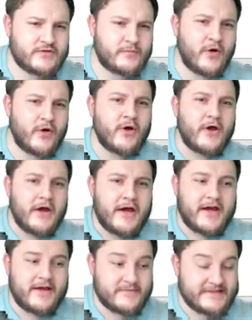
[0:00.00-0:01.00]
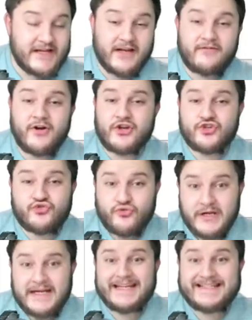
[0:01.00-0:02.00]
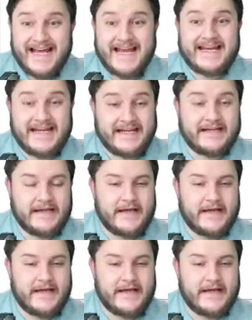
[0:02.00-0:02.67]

But um, still a very tricky technique,